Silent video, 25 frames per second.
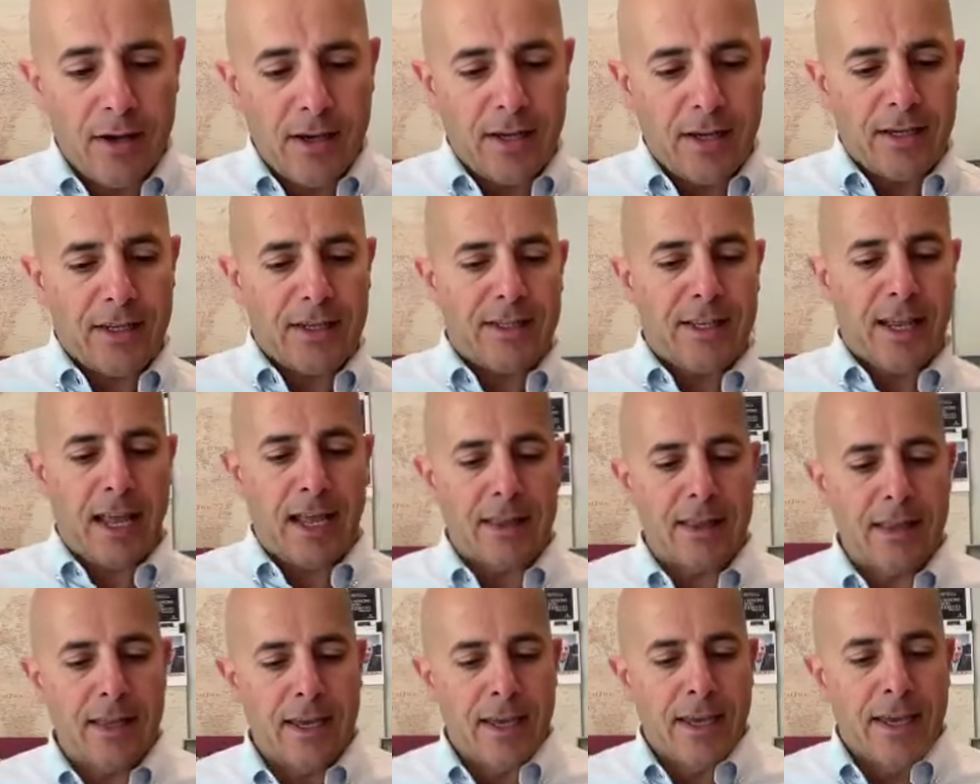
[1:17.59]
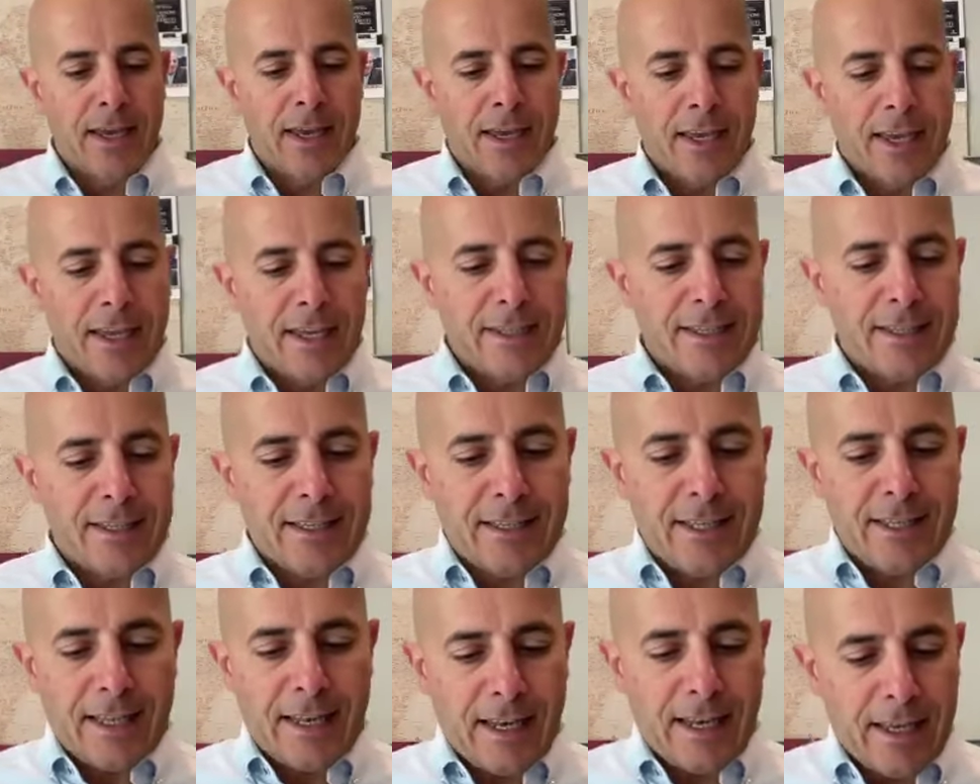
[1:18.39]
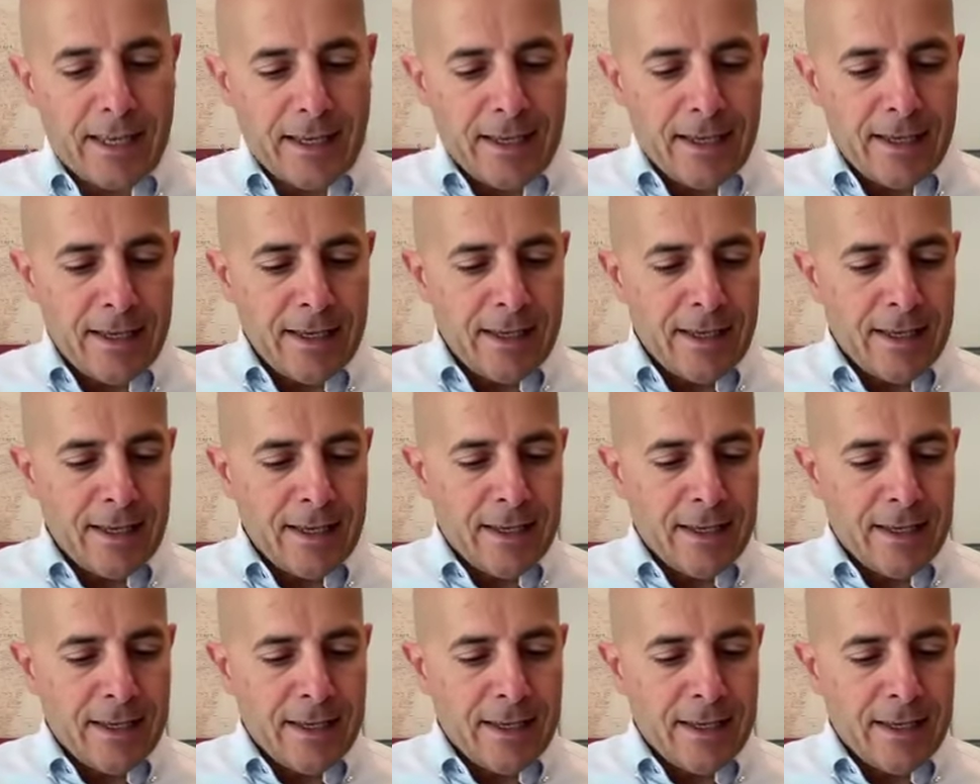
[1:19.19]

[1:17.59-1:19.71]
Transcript: And he said, In sitting,